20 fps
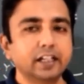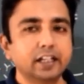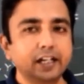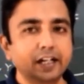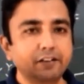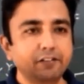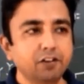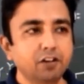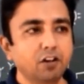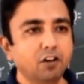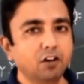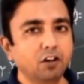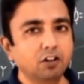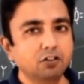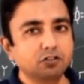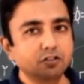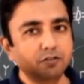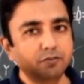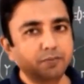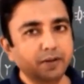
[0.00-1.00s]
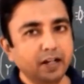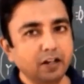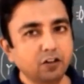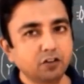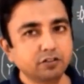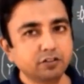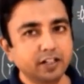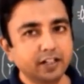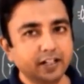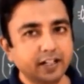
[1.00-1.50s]
It will also
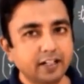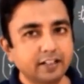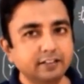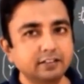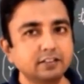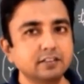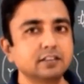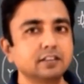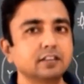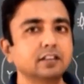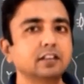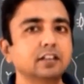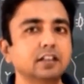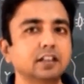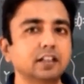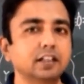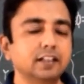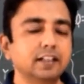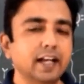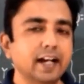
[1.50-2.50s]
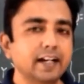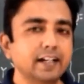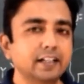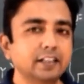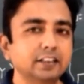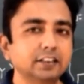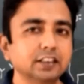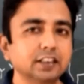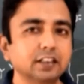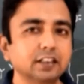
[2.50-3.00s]
phagocytize the
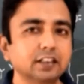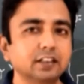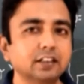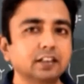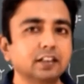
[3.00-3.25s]
antigen.